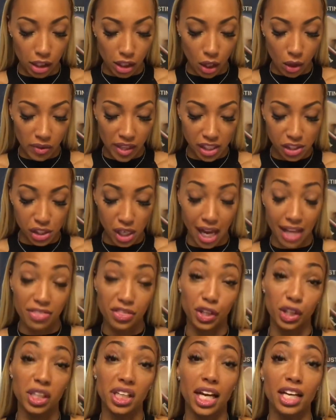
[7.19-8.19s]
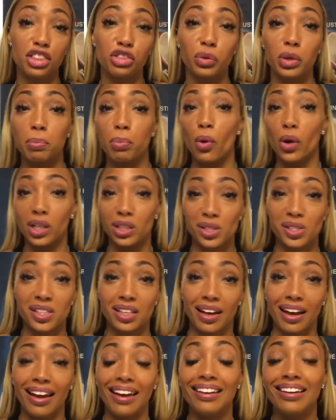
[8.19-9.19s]
You know, they shot 38 three-pointers
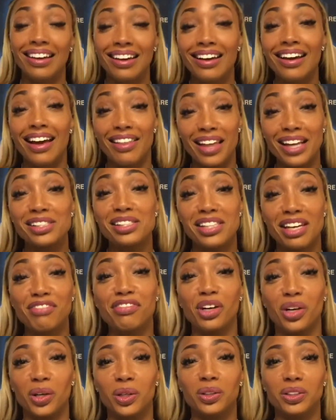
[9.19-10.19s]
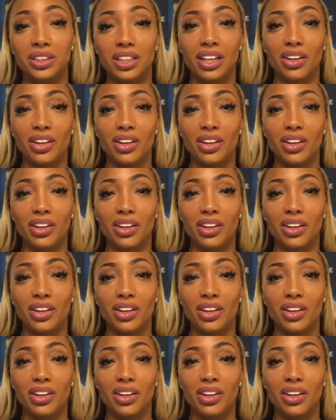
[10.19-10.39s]
tonight, and that's difficult.